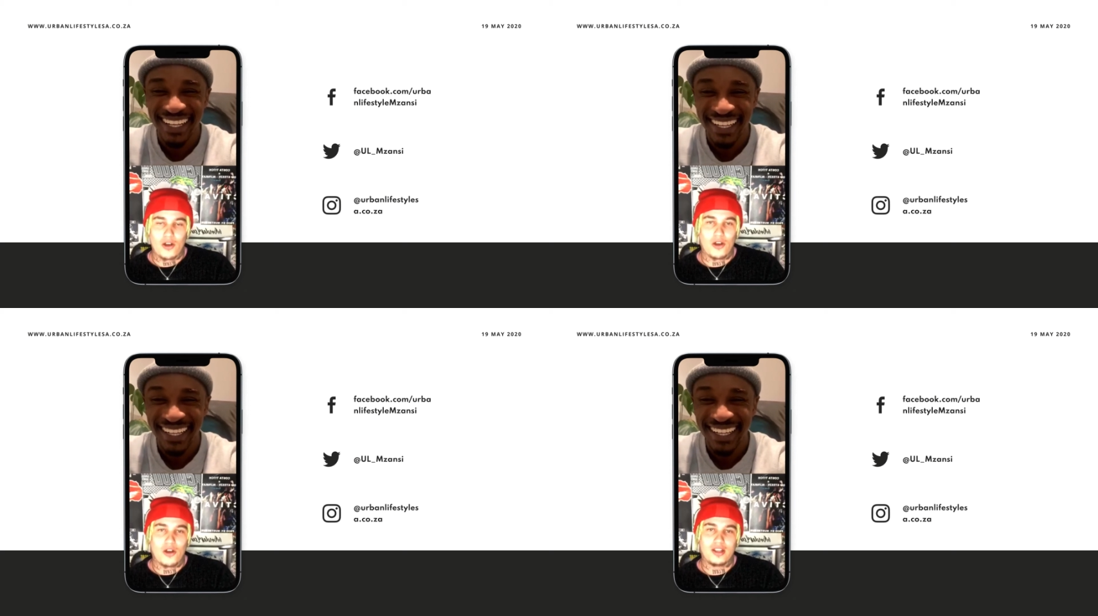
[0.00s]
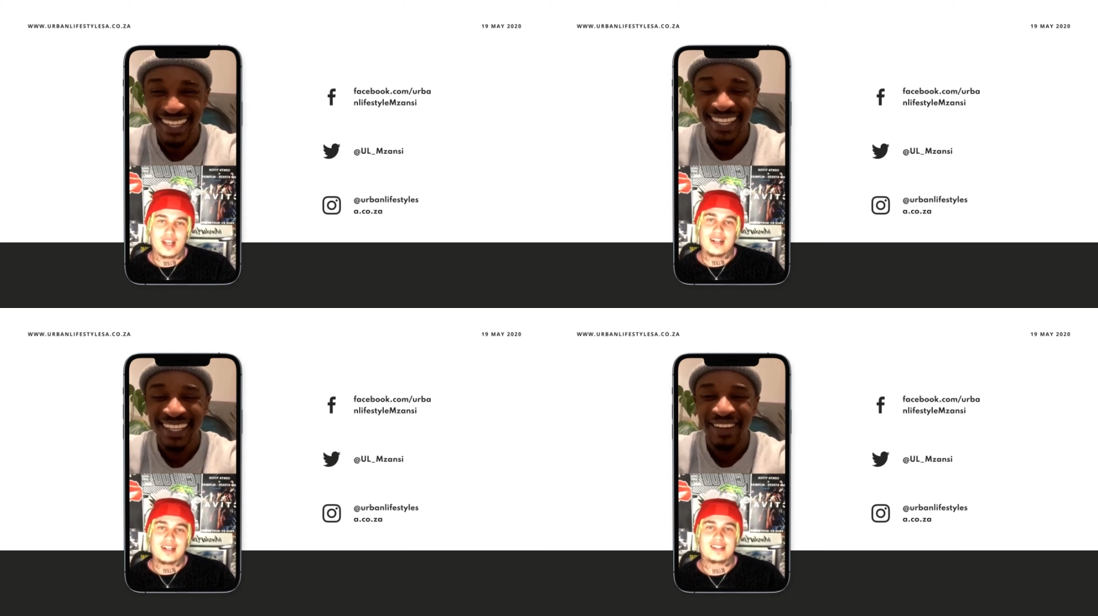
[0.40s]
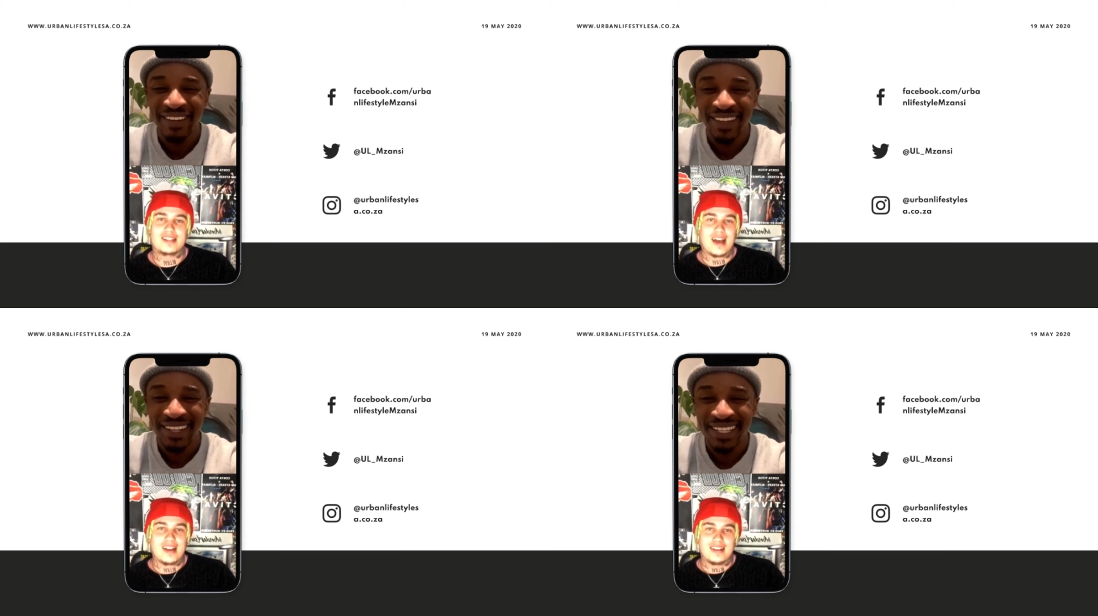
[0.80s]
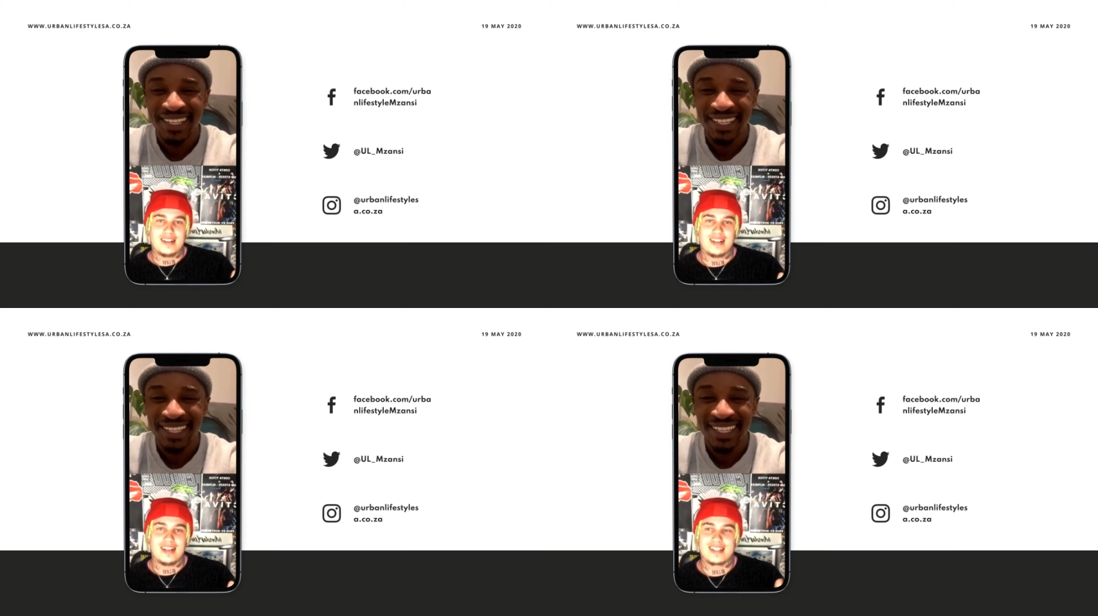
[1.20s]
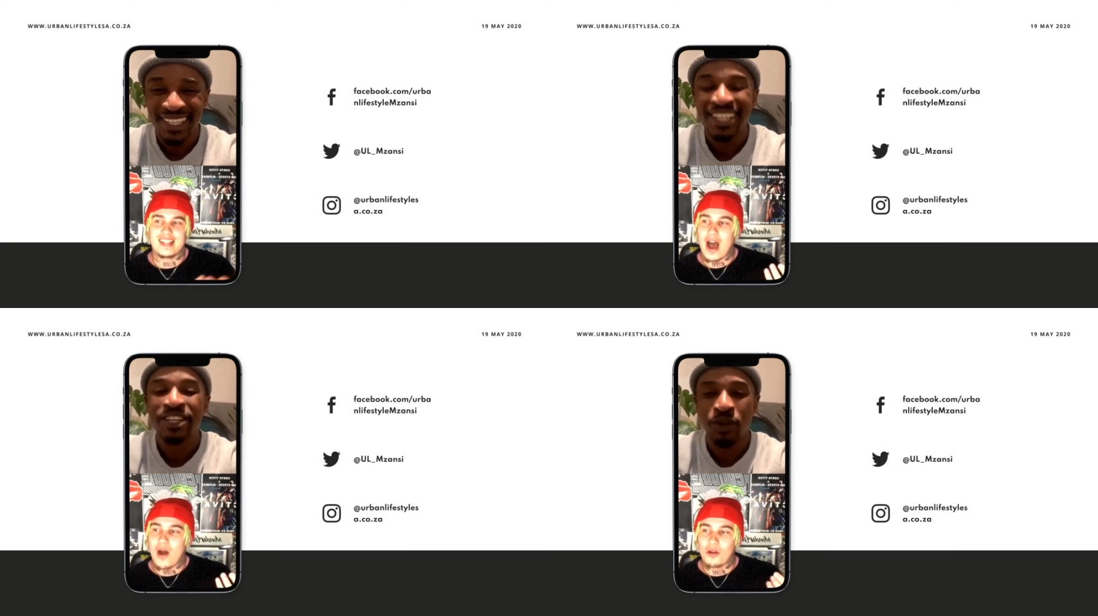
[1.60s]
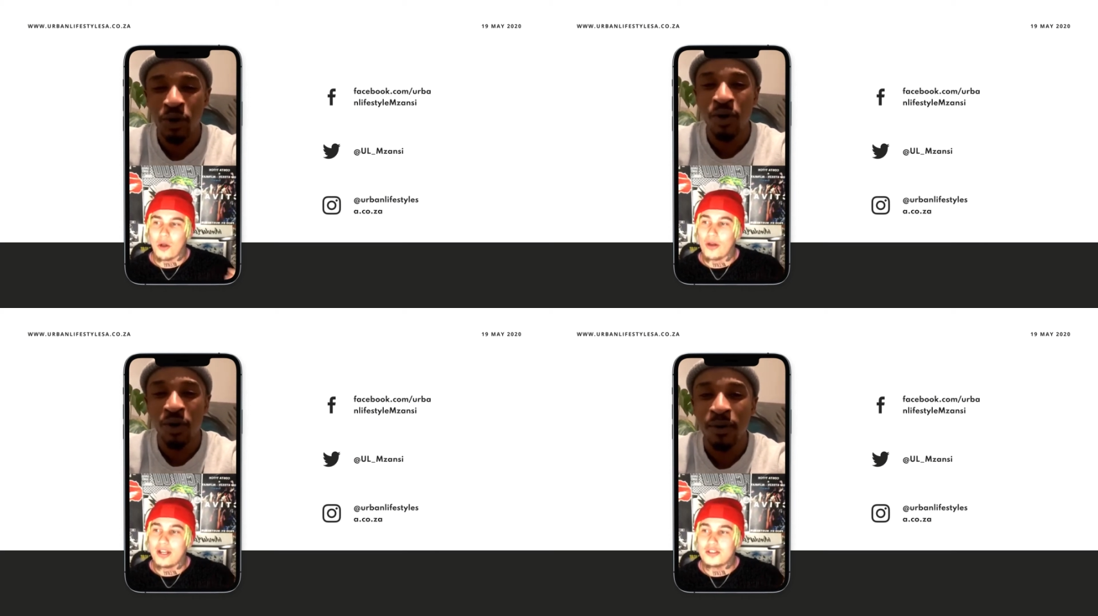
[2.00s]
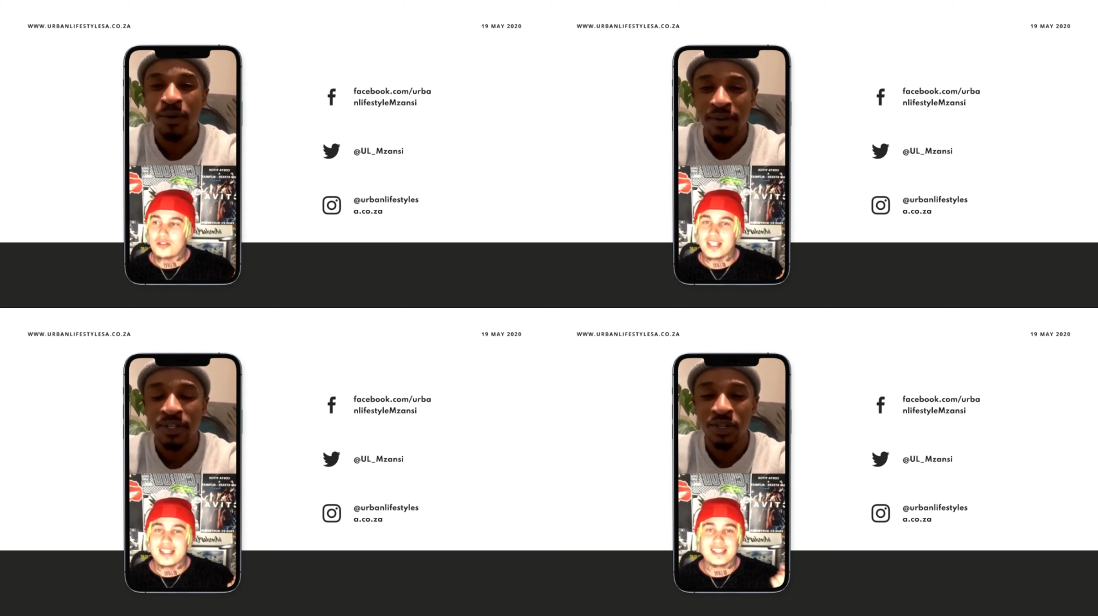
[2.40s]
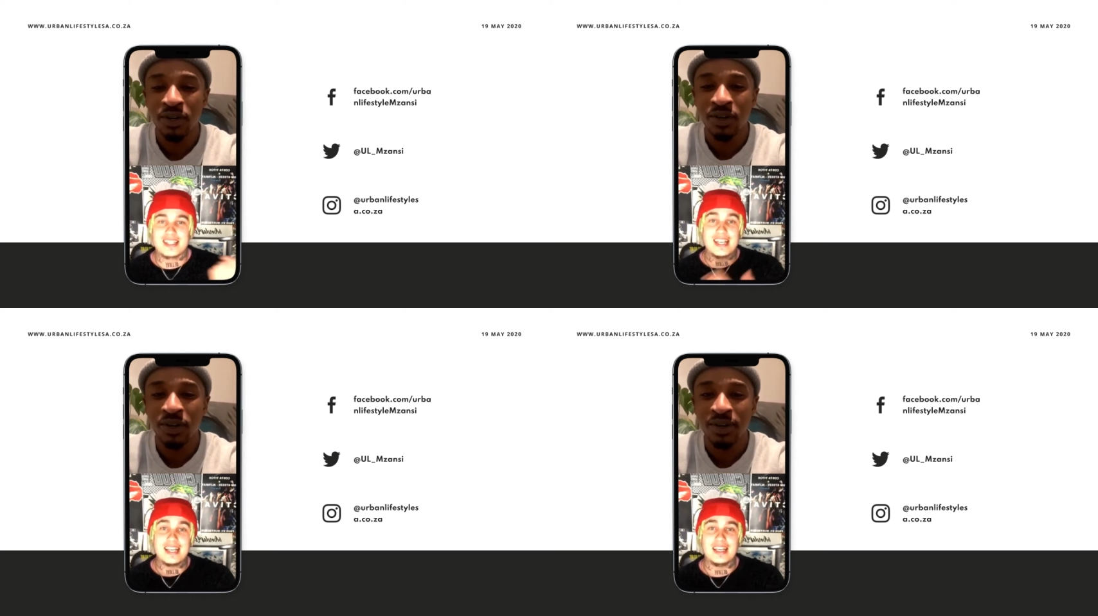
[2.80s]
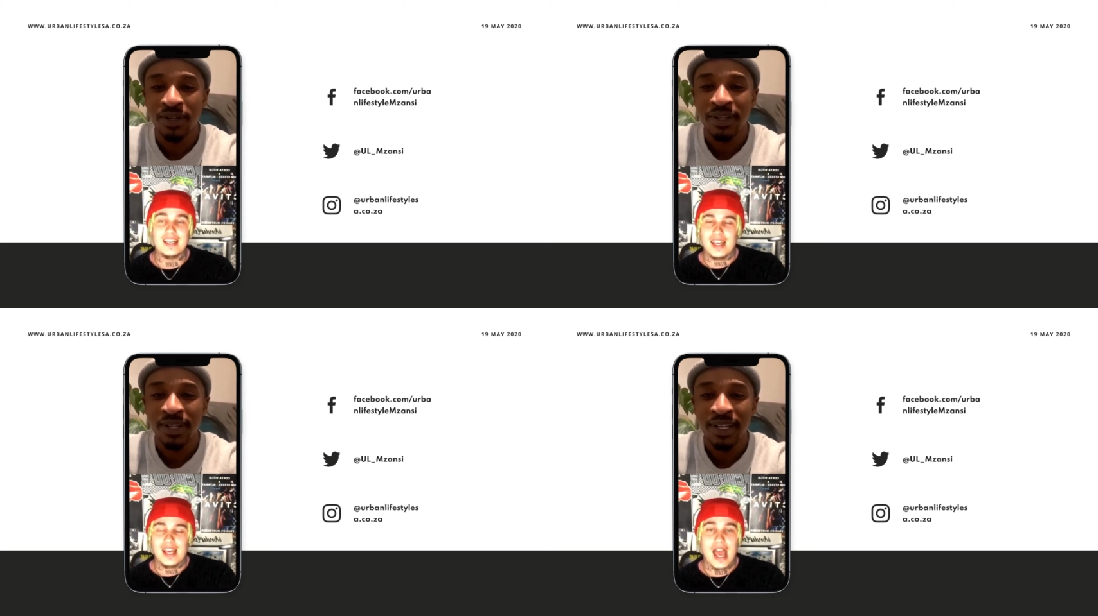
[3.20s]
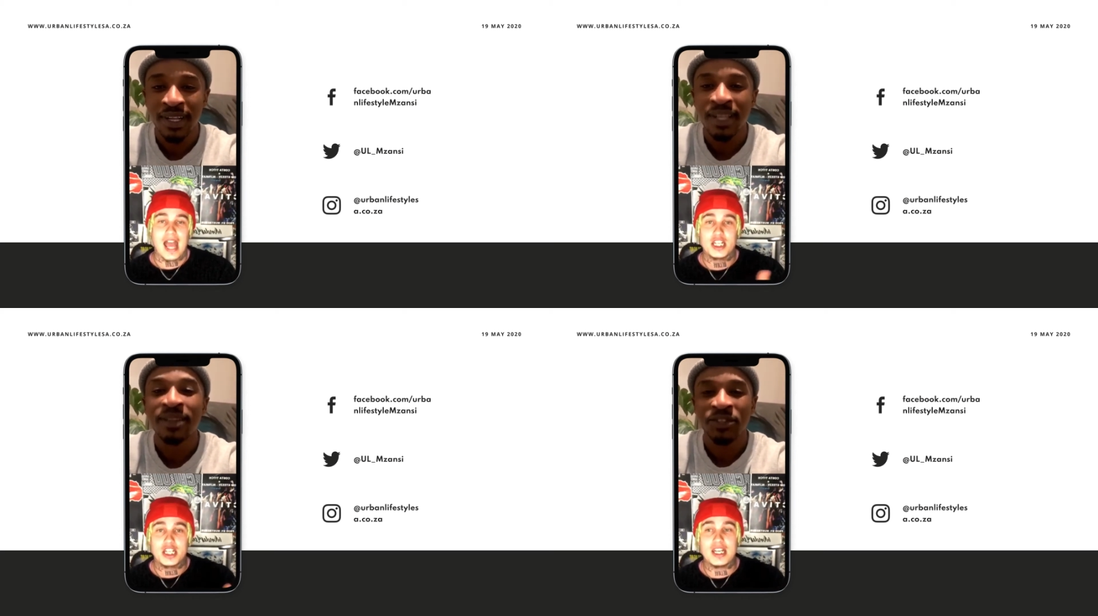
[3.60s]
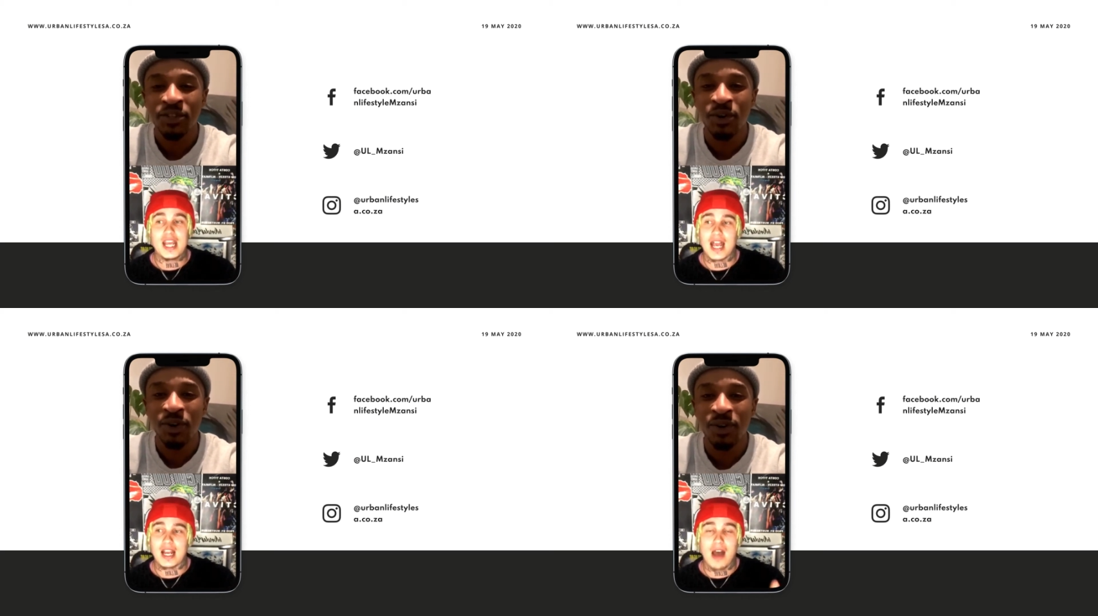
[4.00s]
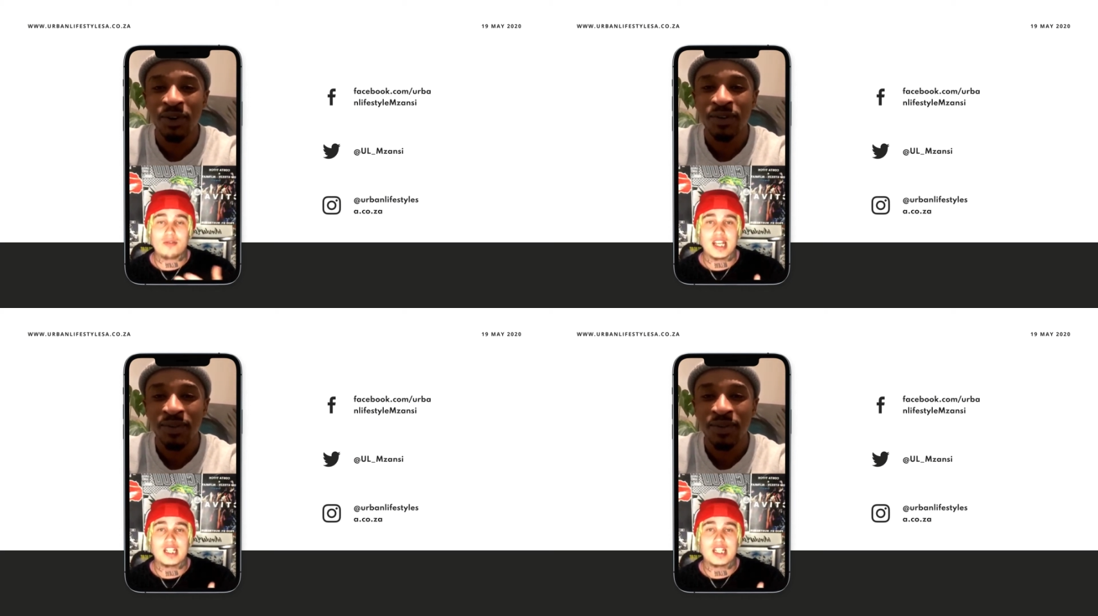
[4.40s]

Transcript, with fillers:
Speaker 1: her youngest son is now sure, going to sure. city, and she, sure. like, I was actually